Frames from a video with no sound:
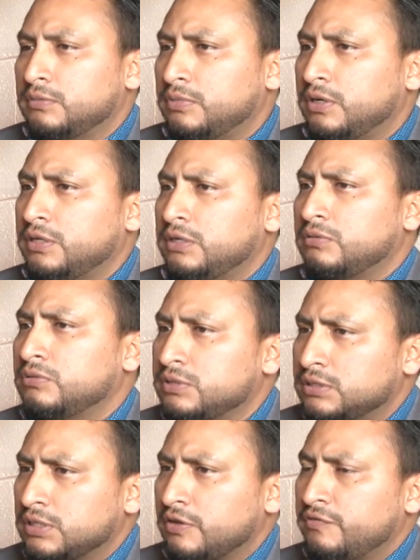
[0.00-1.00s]
body who
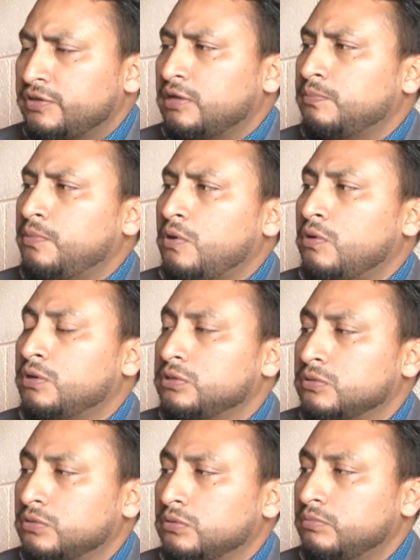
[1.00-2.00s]
is given that power
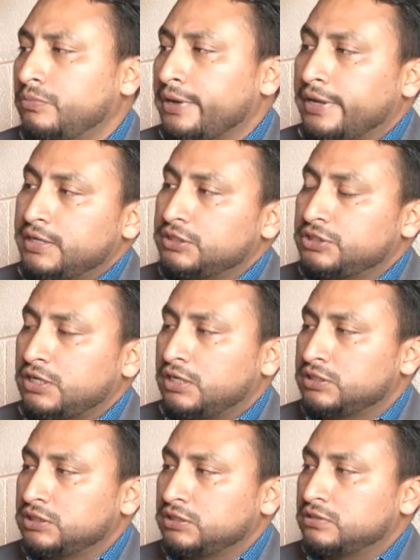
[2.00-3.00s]
to bring any
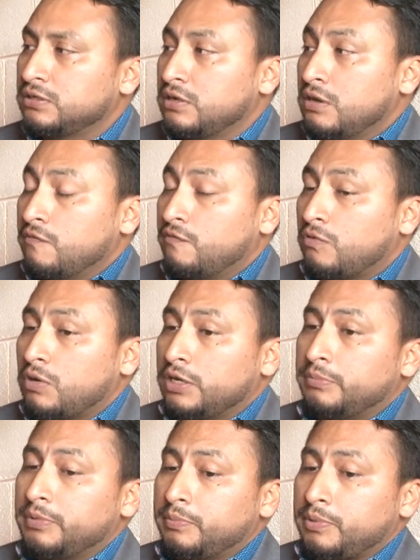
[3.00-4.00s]
charges for what
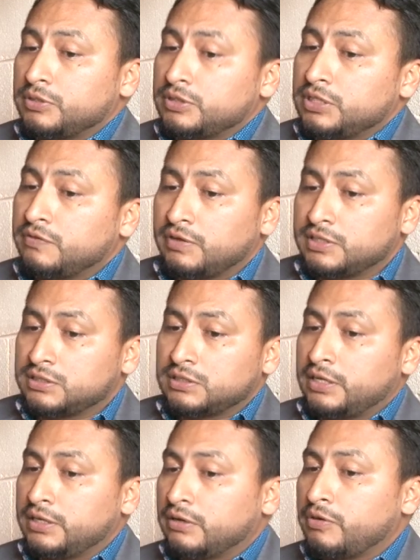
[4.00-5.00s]
they may perceive as
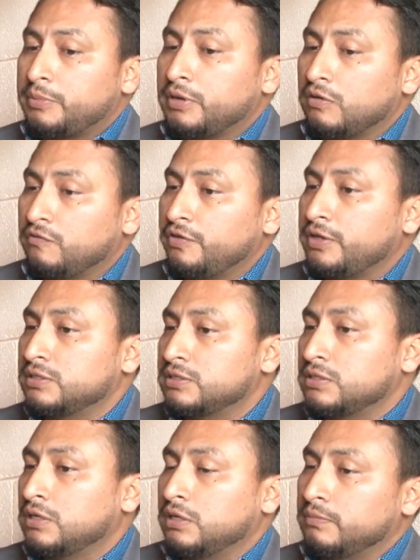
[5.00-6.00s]
any criminal offense.